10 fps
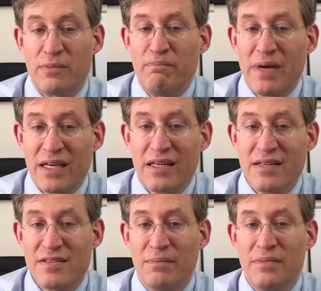
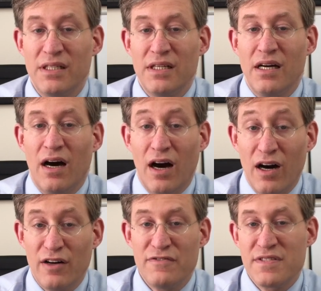mechanism
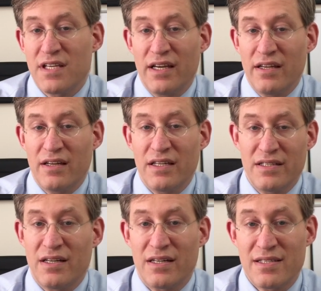of cyanide
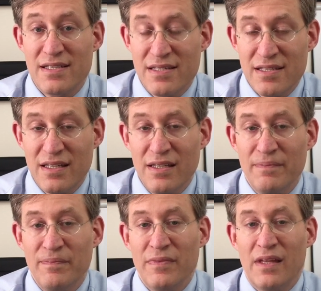toxicity
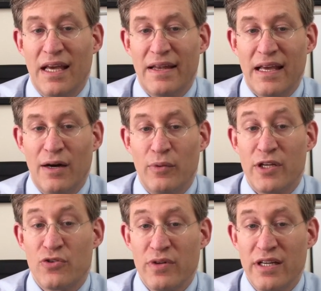and how we
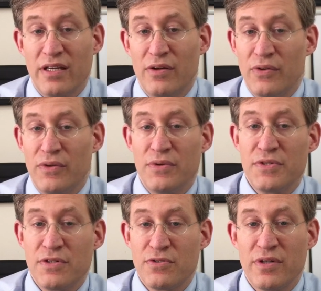treat it,
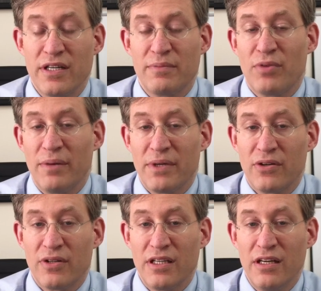used to treat it
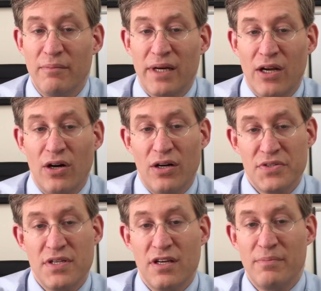primarily by
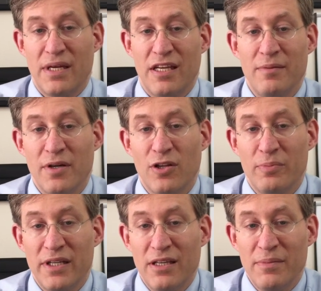causing a
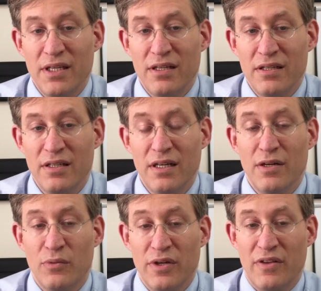methemoglobinemia
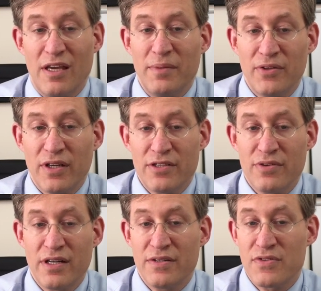with amyl
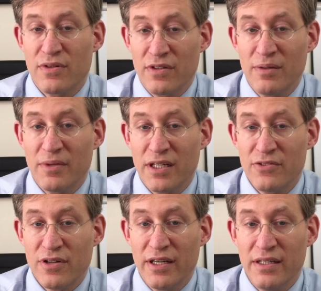nitrite and sodium
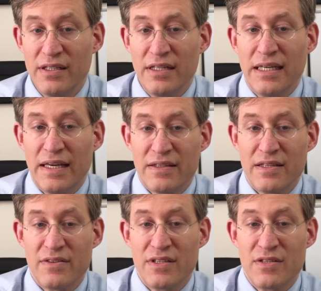nitrite, and
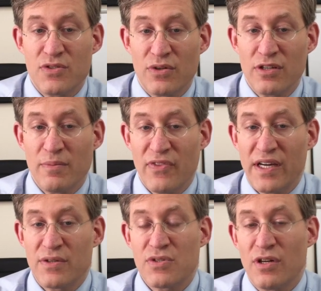then the sodium
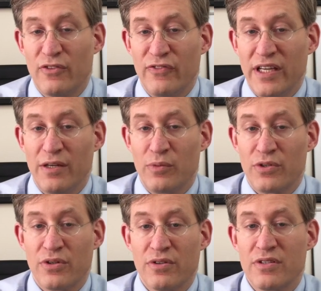thiosulfate would
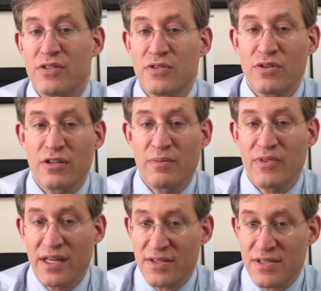turn into sodium
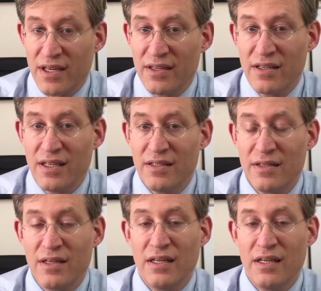thiocyanate.